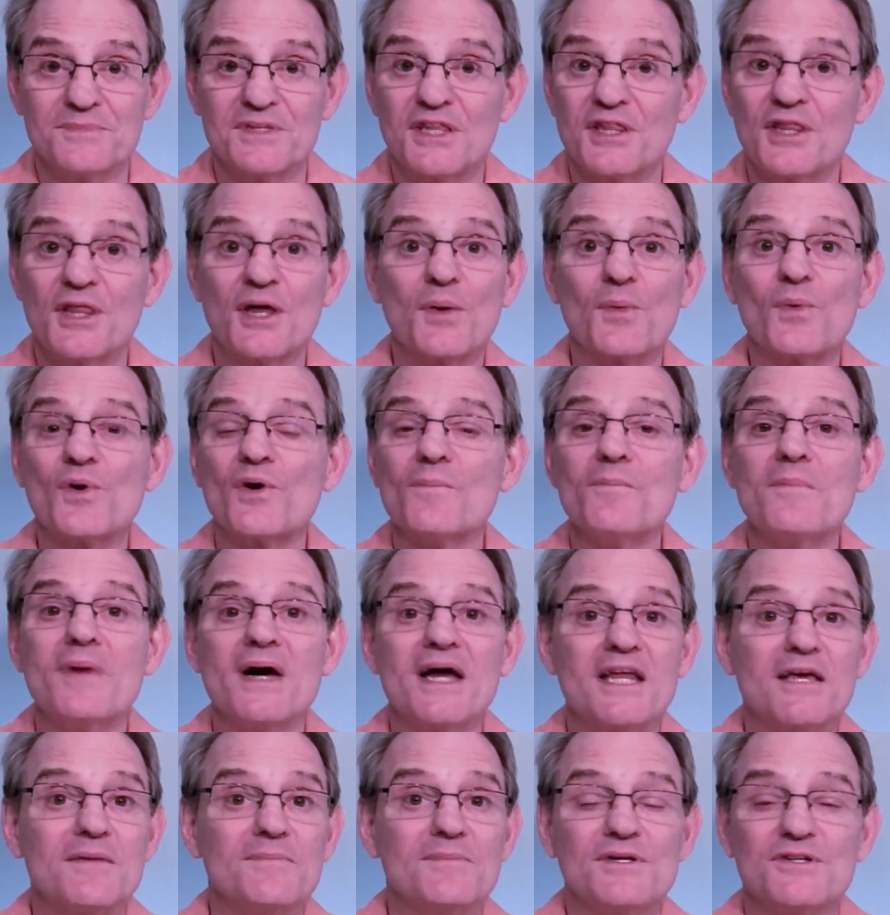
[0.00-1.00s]
There were
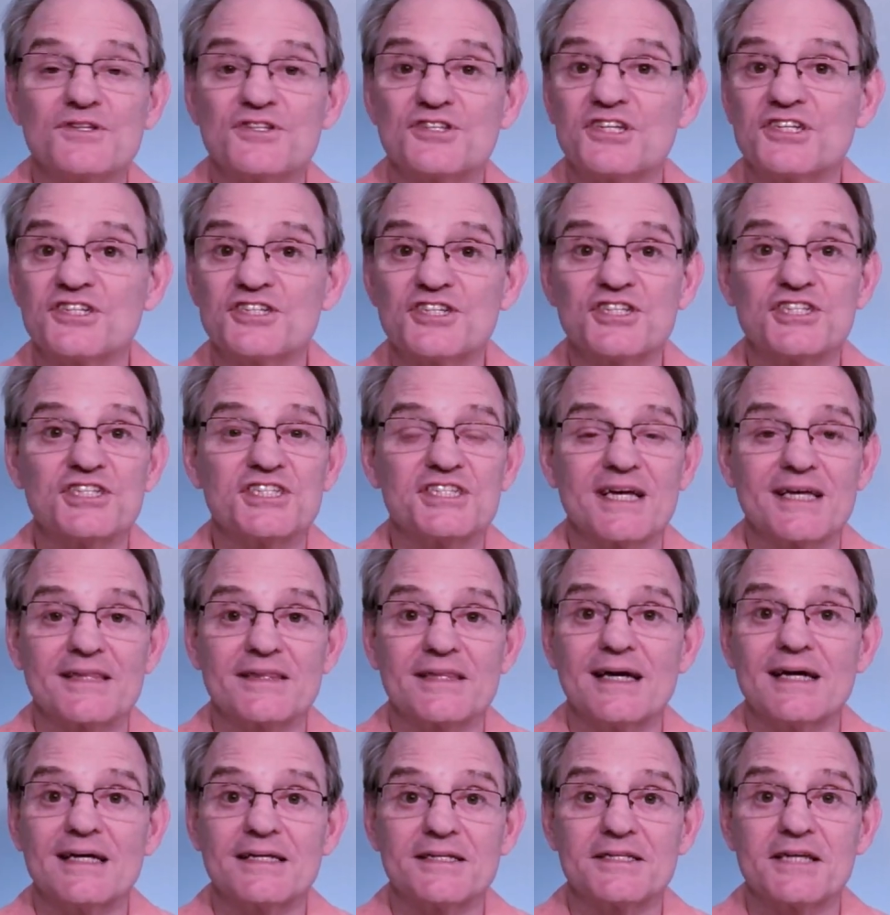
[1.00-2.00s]
many musicians at
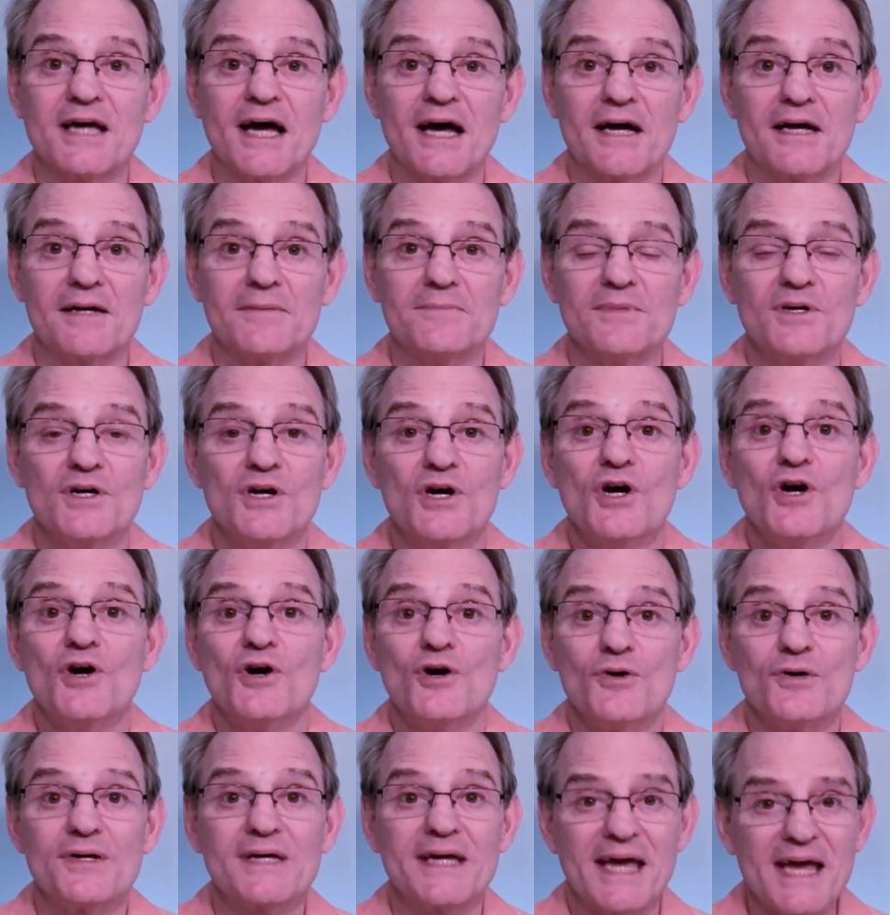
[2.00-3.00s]
that time
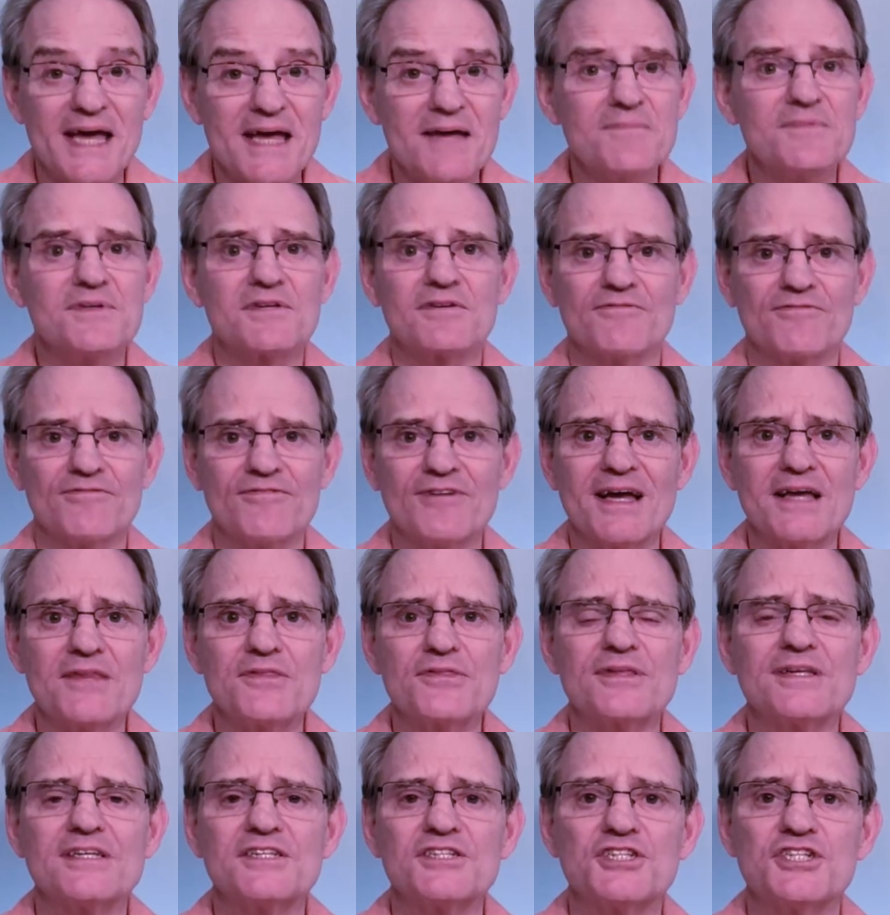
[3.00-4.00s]
who came to
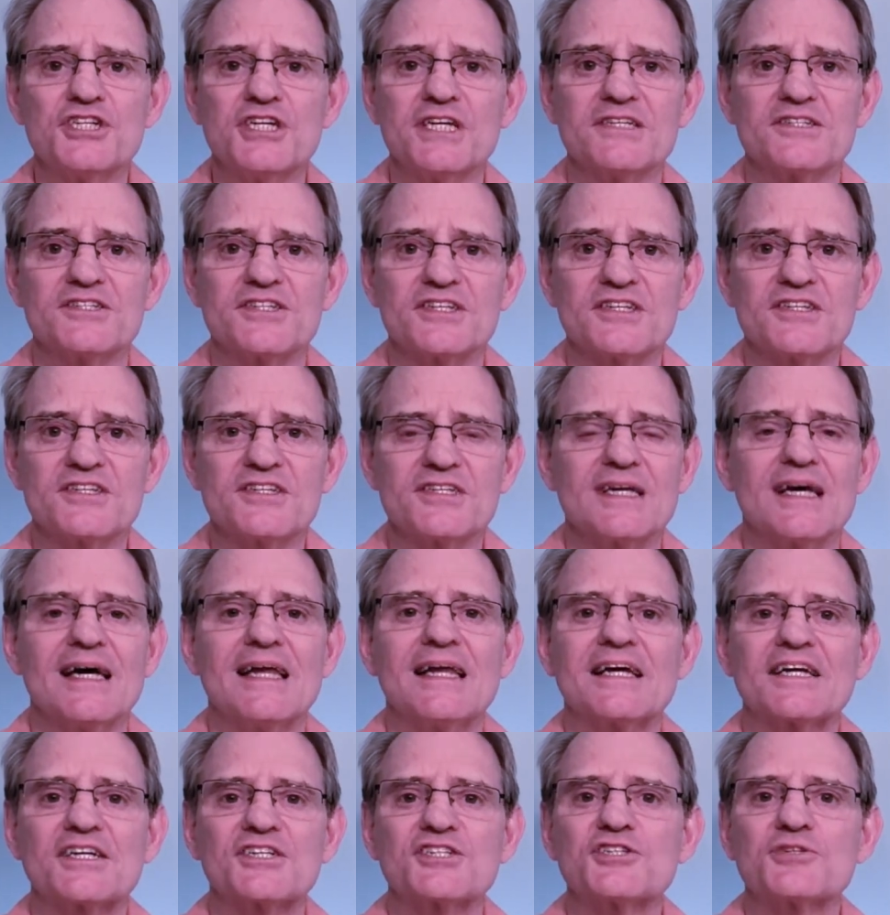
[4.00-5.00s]
faith in Jesus and
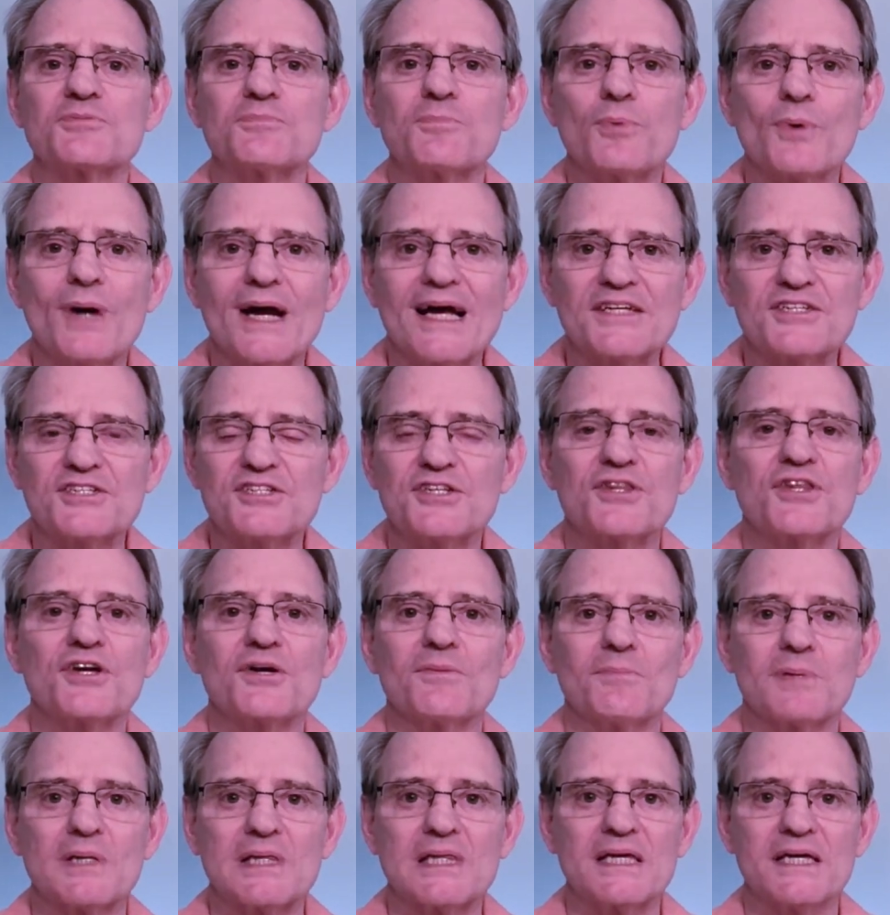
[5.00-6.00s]
expressed their
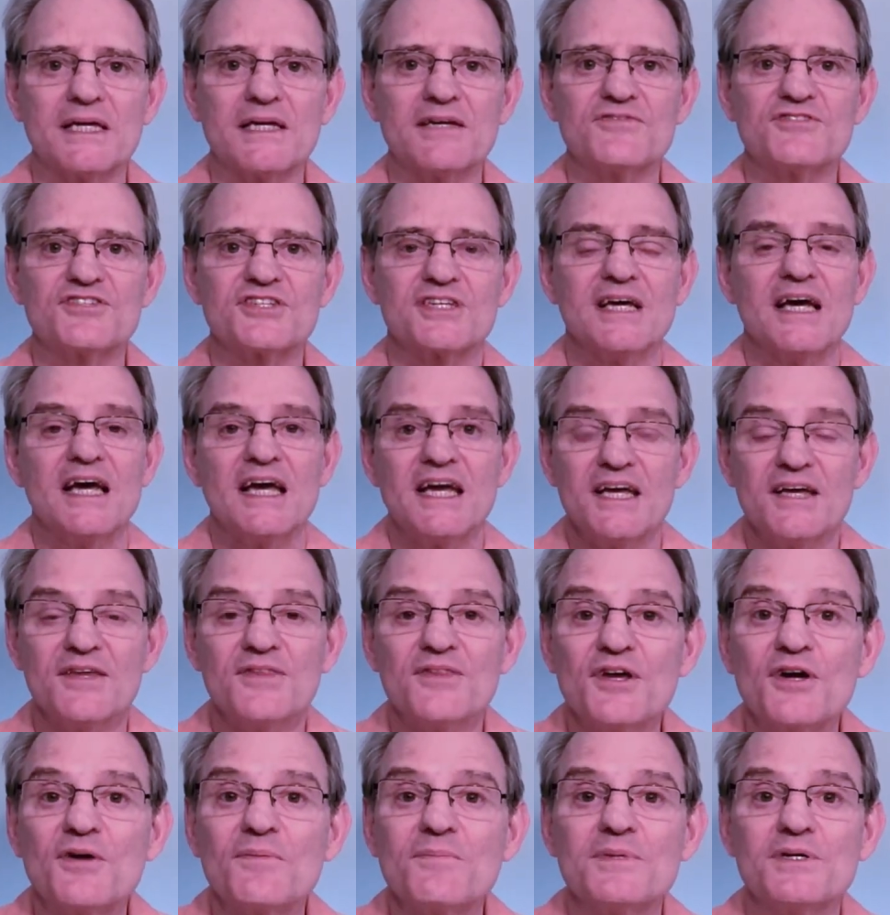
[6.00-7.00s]
beliefs in
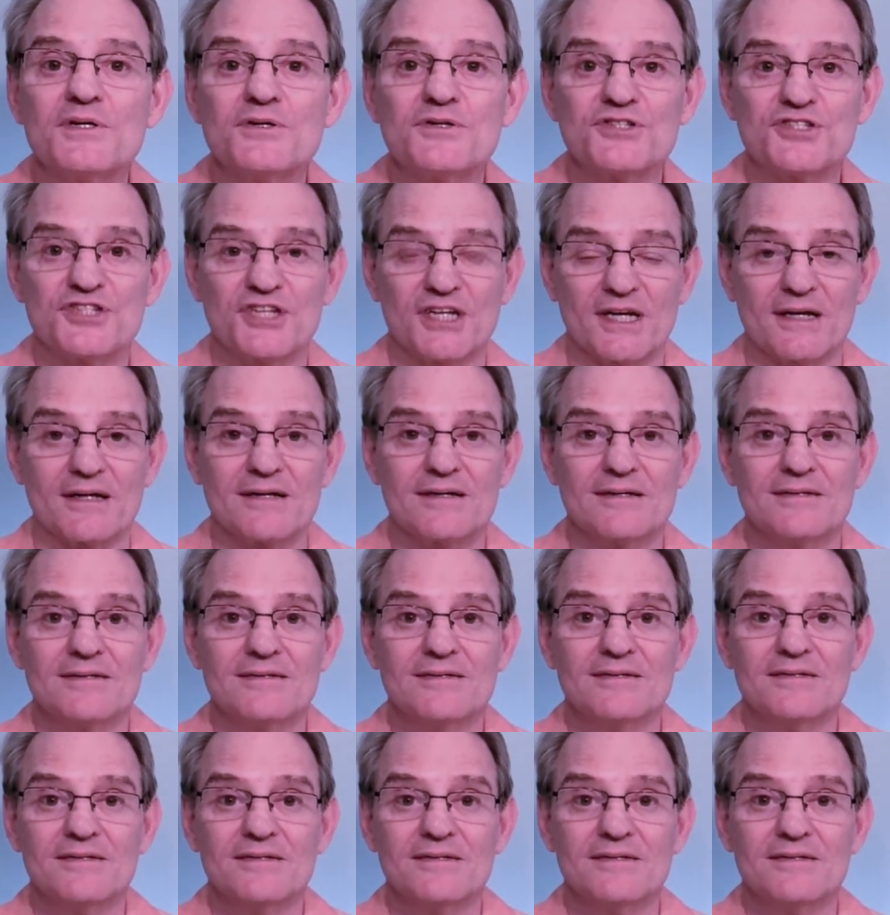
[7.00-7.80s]
their music.